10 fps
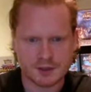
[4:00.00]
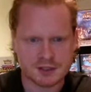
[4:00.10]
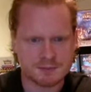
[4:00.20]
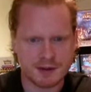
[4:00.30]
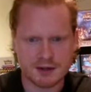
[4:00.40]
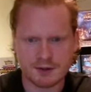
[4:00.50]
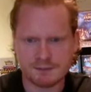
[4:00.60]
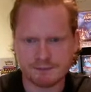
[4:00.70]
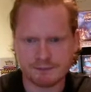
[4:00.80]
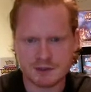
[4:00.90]

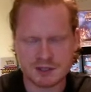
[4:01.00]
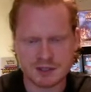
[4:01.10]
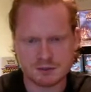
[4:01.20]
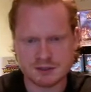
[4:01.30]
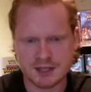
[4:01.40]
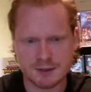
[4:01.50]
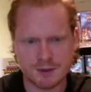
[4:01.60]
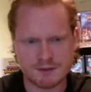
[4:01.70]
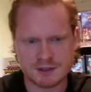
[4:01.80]
Inspiring. So to get a bit of